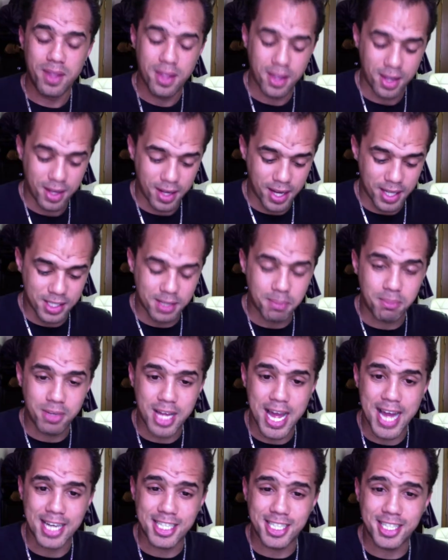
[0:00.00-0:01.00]
get some
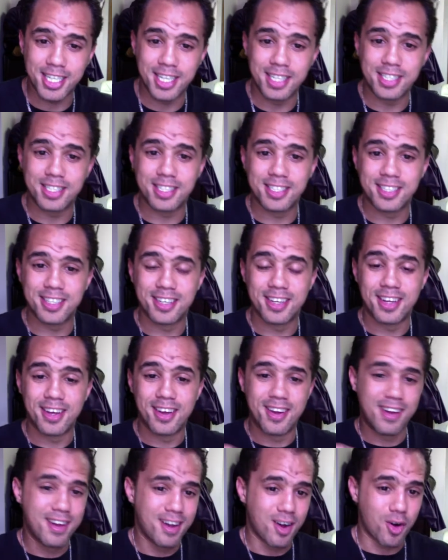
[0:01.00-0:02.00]
black sheets
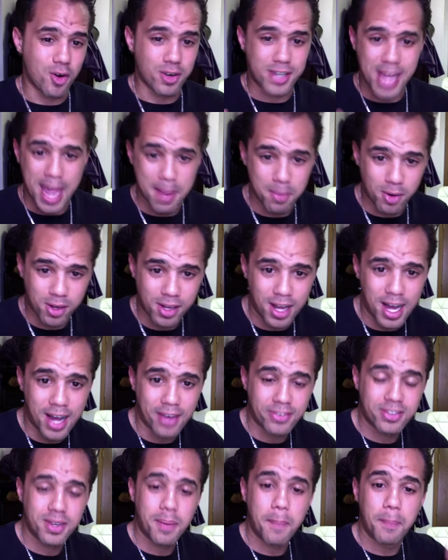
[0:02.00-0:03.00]
or
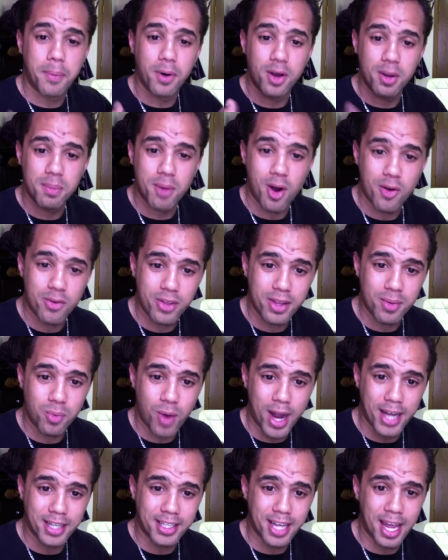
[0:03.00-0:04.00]
tablecloths, put them over the
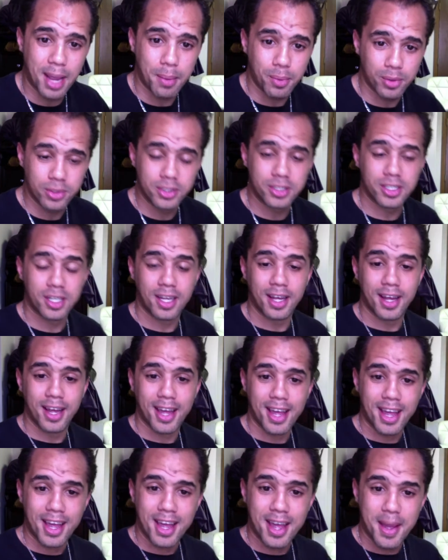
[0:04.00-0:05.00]
white tables.
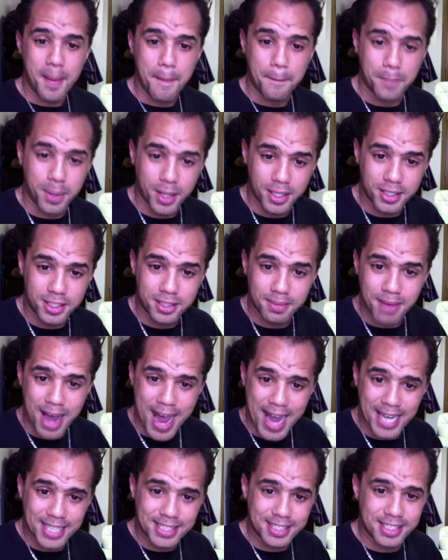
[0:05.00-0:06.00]
Put some
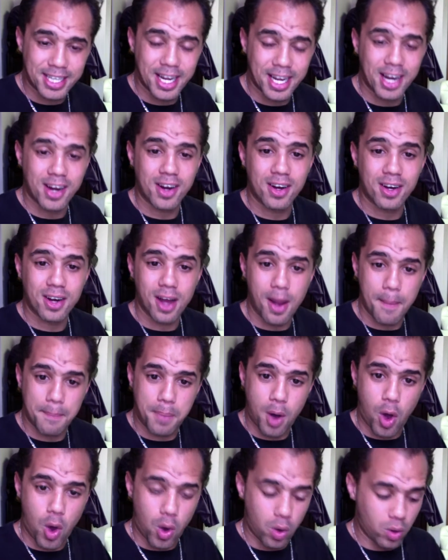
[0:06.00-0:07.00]
ice there, a
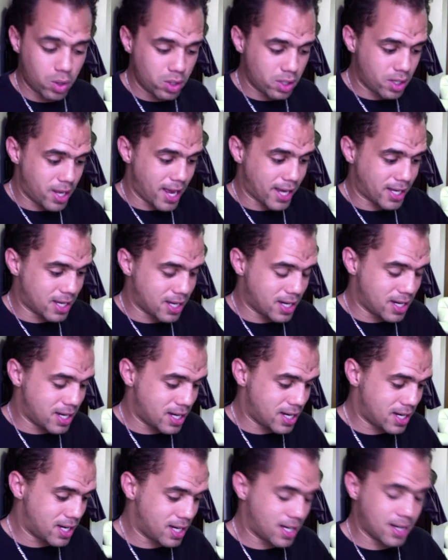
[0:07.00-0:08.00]
bowl, like
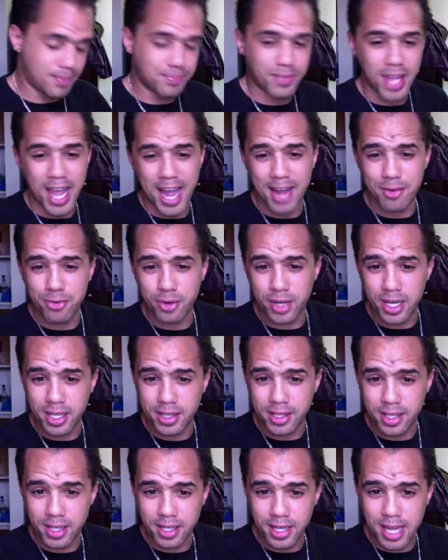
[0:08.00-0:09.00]
I forget
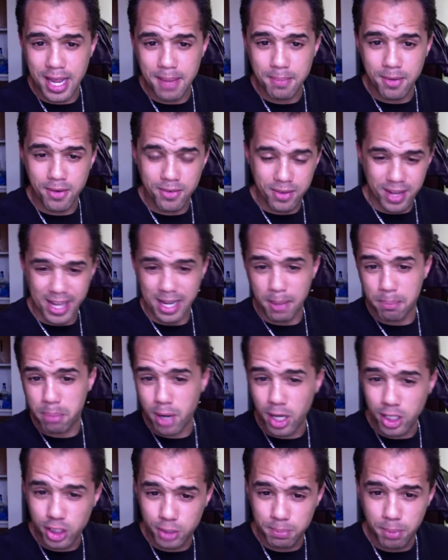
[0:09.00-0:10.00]
the name of it, like a
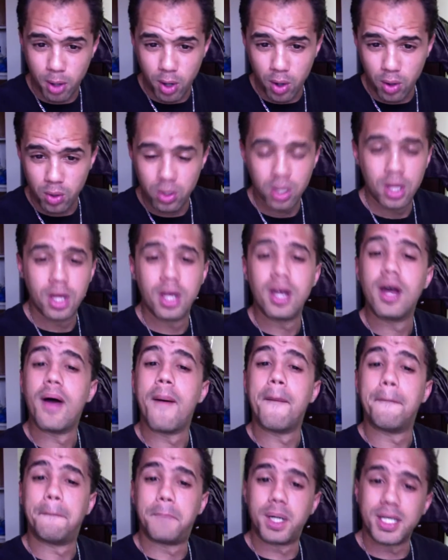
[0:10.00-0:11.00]
punch bowl.
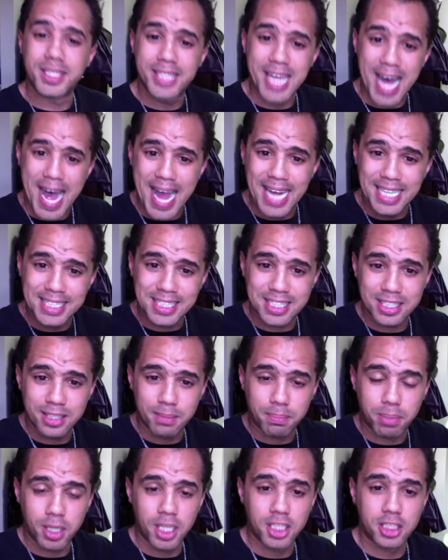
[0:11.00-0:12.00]
Put the ice in the
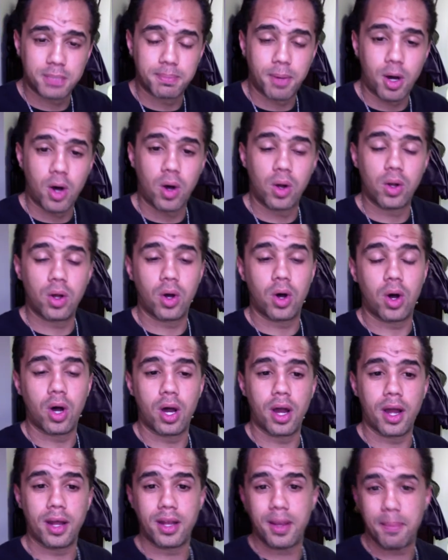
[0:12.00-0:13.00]
punch bowl,
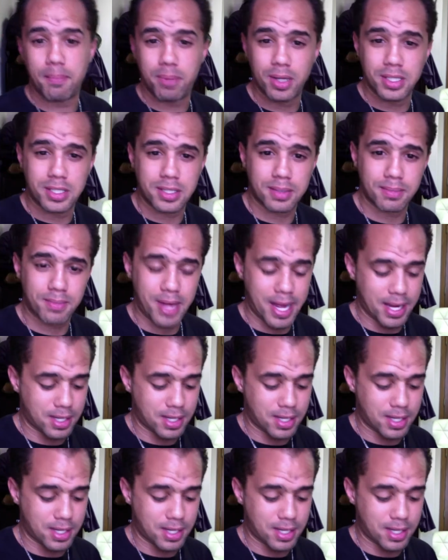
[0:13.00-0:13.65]
and then put some